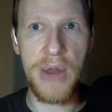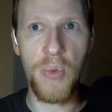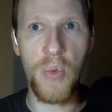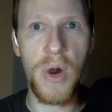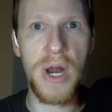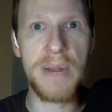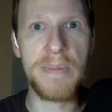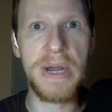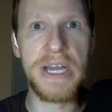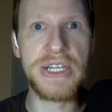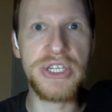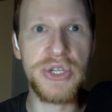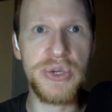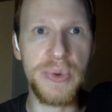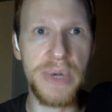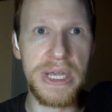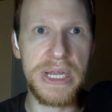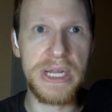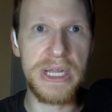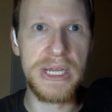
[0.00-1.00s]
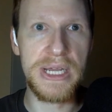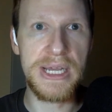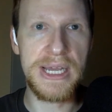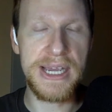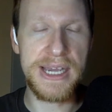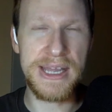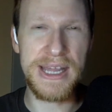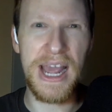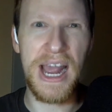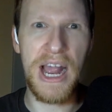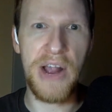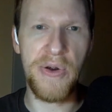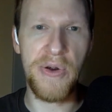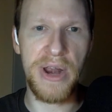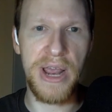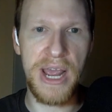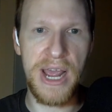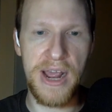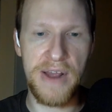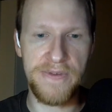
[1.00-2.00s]
And what am I doing in that
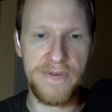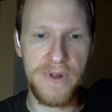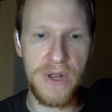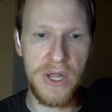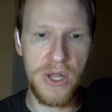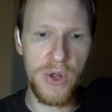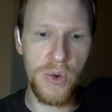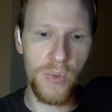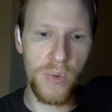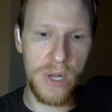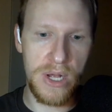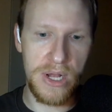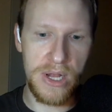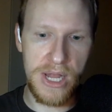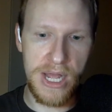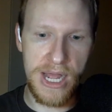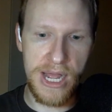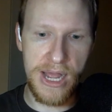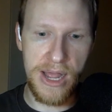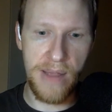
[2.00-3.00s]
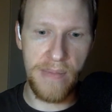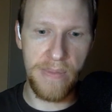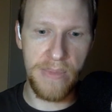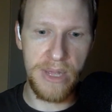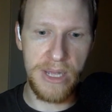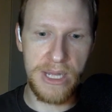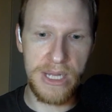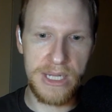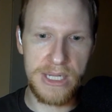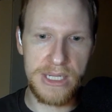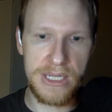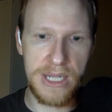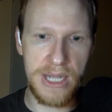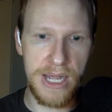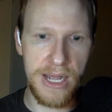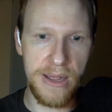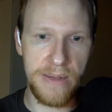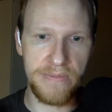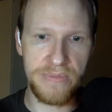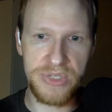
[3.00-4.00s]
hour and a half? Well, I'm
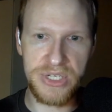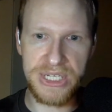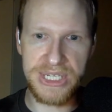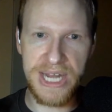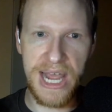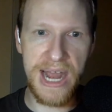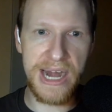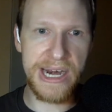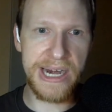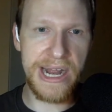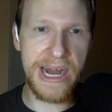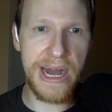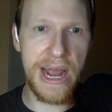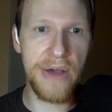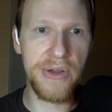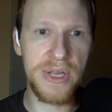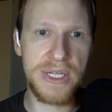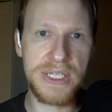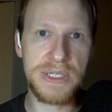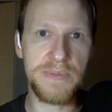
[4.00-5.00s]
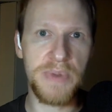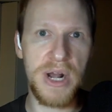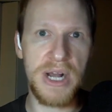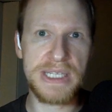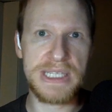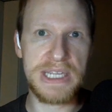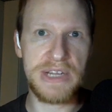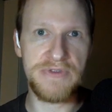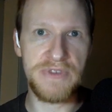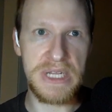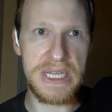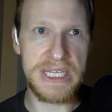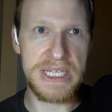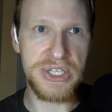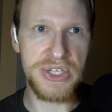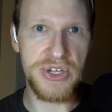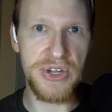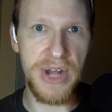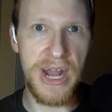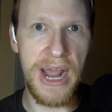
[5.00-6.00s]
just editing out the spots that
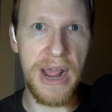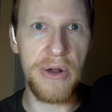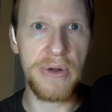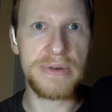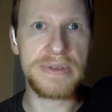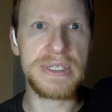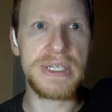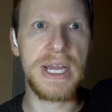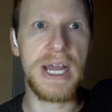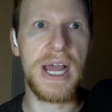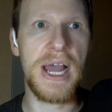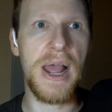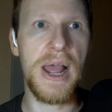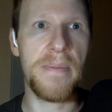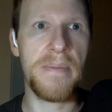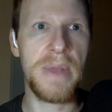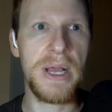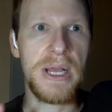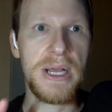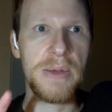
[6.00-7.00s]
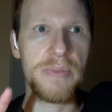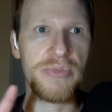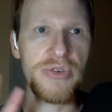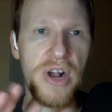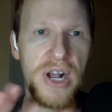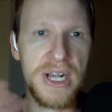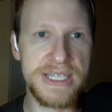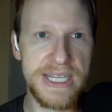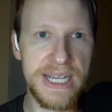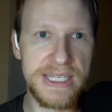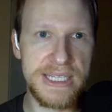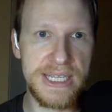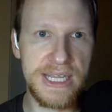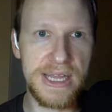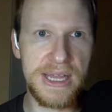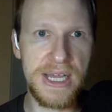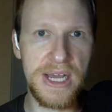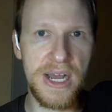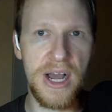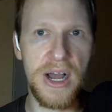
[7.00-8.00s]
really stood out. I'm
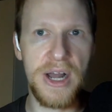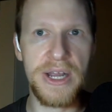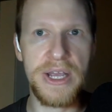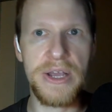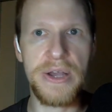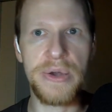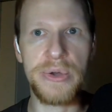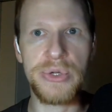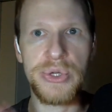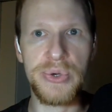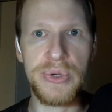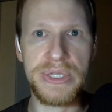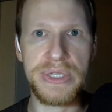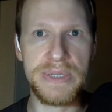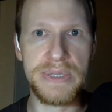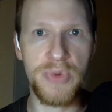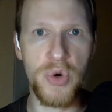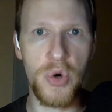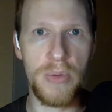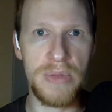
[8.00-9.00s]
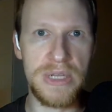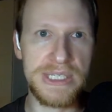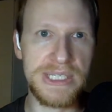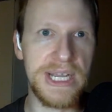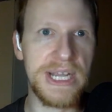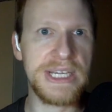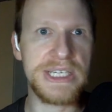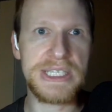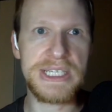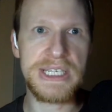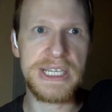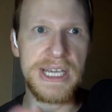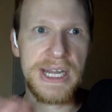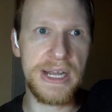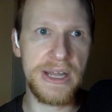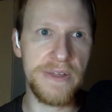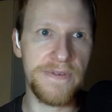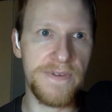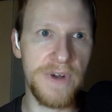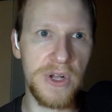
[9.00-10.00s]
processing the audio, doing some normalization,
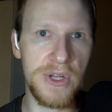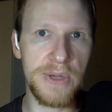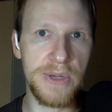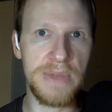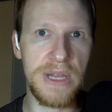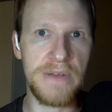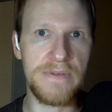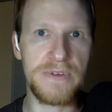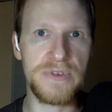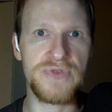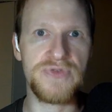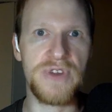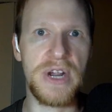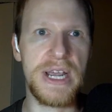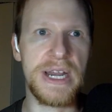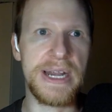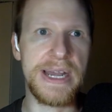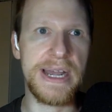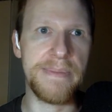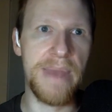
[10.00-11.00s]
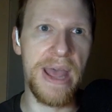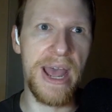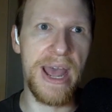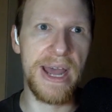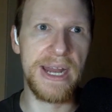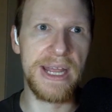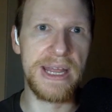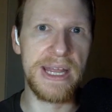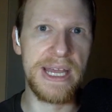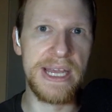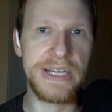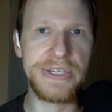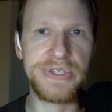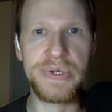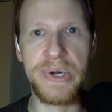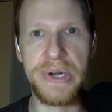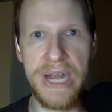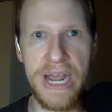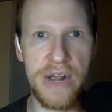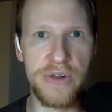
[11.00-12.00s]
getting the volume levels right. I'm adding the
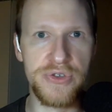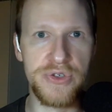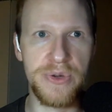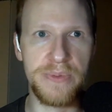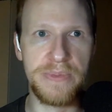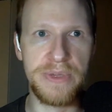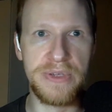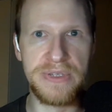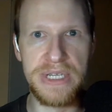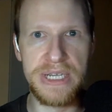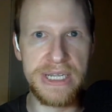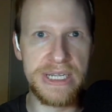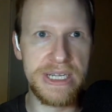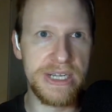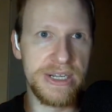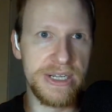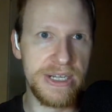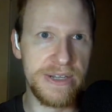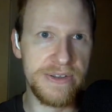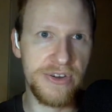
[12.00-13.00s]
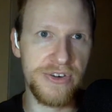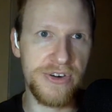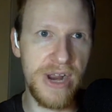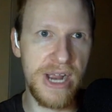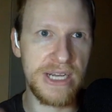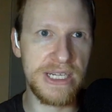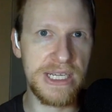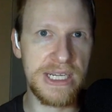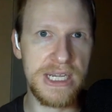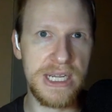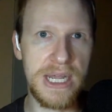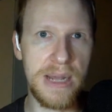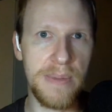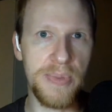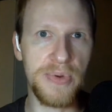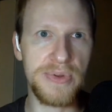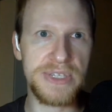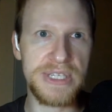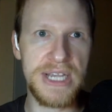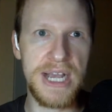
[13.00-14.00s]
intro and outro music, correcting a
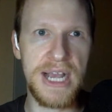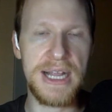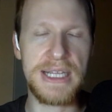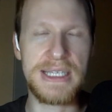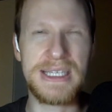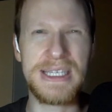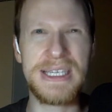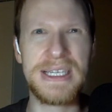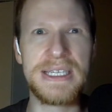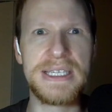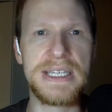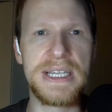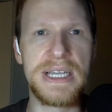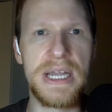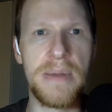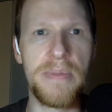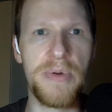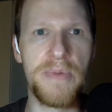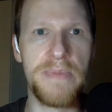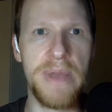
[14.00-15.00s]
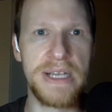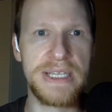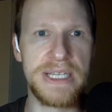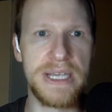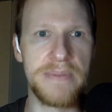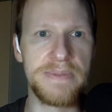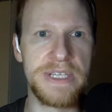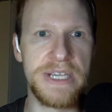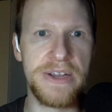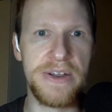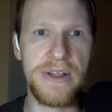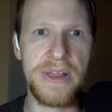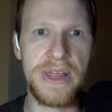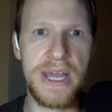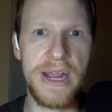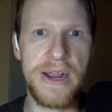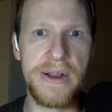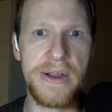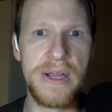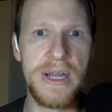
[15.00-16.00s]
couple of silences, a couple mess ups here
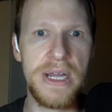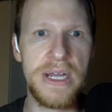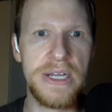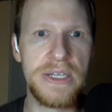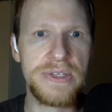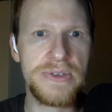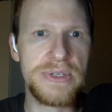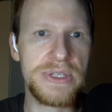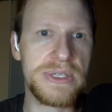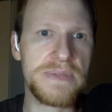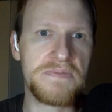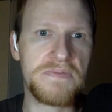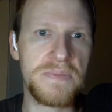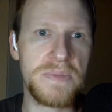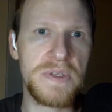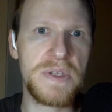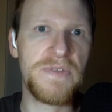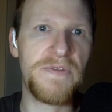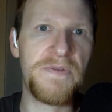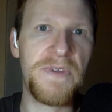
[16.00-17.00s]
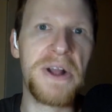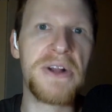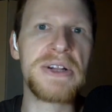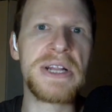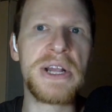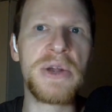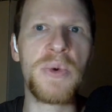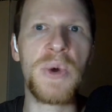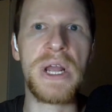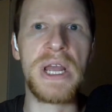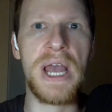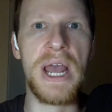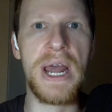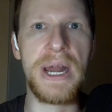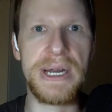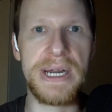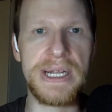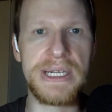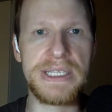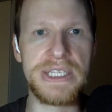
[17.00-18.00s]
and there. So it's a fairly quick
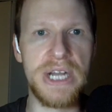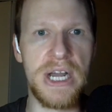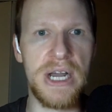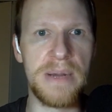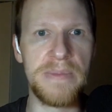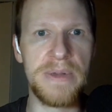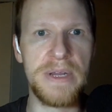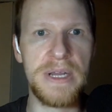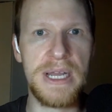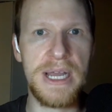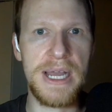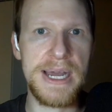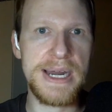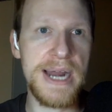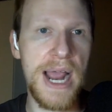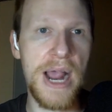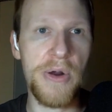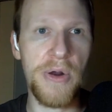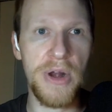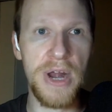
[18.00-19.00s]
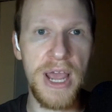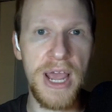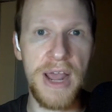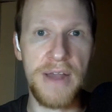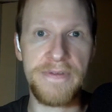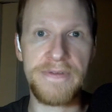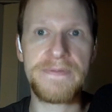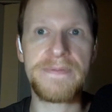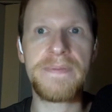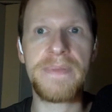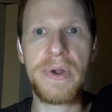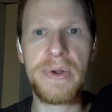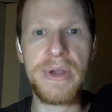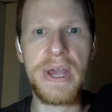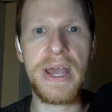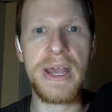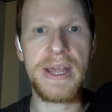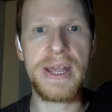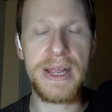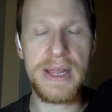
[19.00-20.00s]
editing job, an hour and a half.
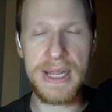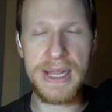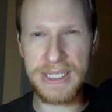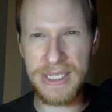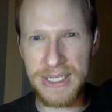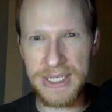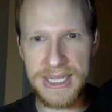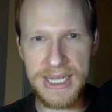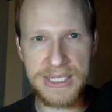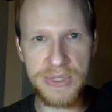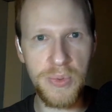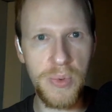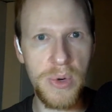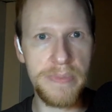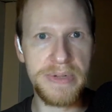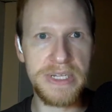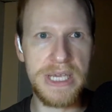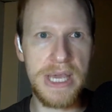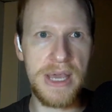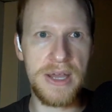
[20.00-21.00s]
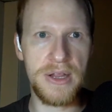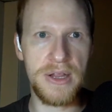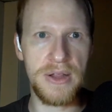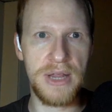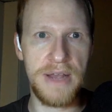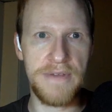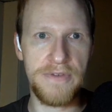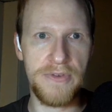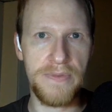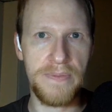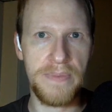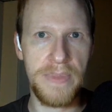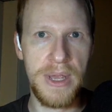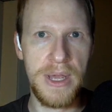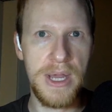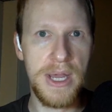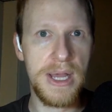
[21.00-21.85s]
Okay, that's one particular level.